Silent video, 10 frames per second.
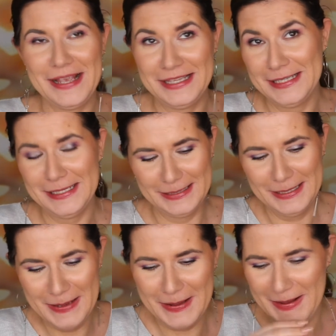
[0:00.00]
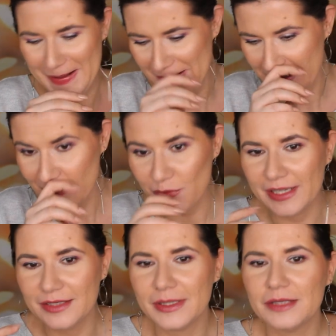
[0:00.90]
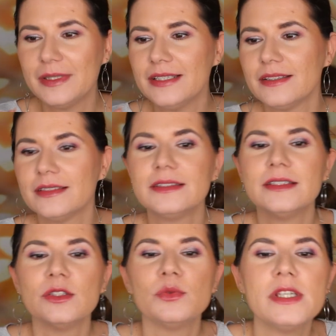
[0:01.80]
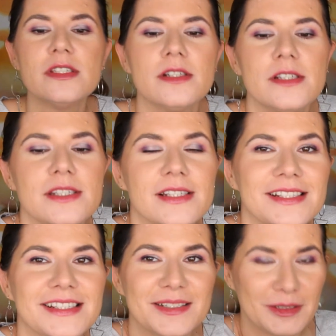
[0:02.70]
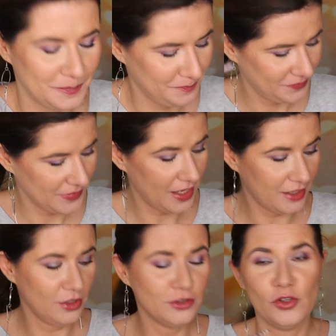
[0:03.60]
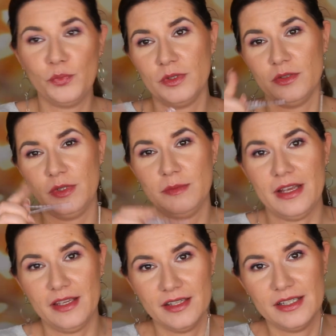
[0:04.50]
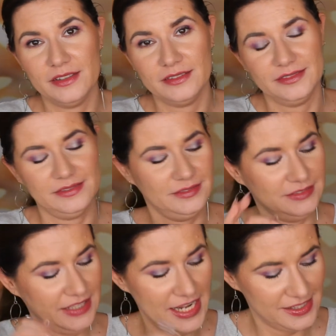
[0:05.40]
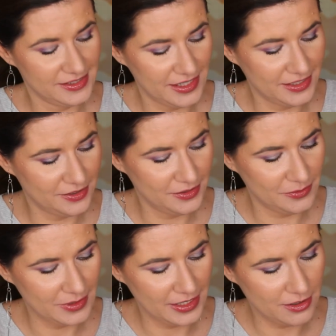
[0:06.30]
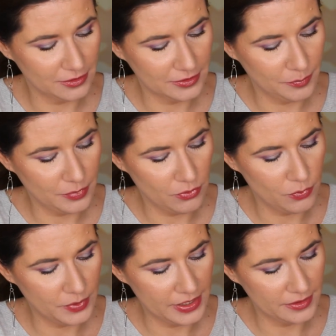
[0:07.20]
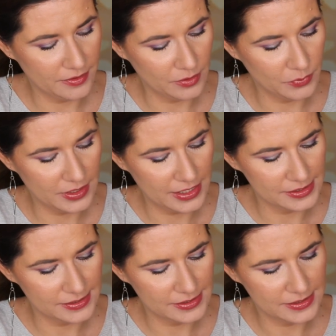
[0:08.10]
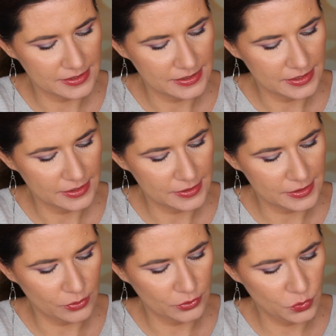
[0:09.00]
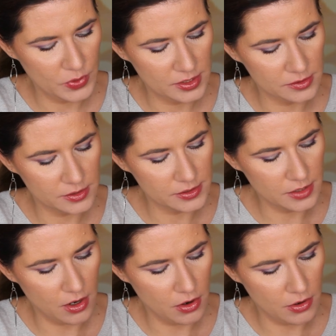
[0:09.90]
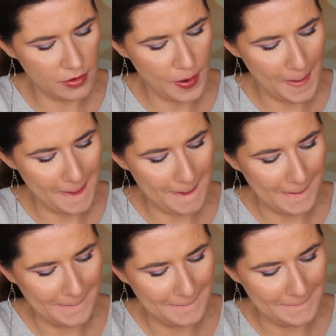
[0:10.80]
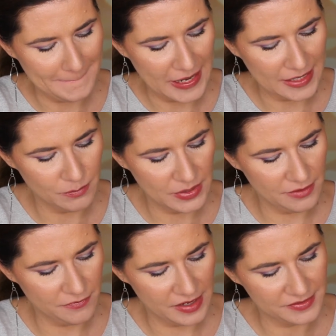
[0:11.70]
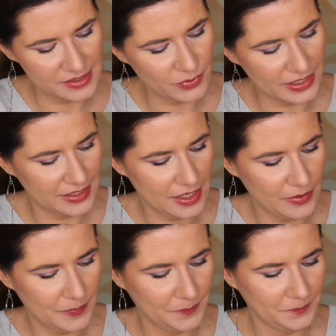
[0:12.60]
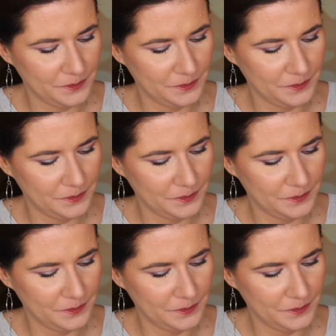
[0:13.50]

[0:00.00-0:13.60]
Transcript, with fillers: It's sealed. Wait, wait, wait. Tweezers. I can't open with my nails. I don't know. I can't open anything with nails. So tweezers are my B F Fs right now.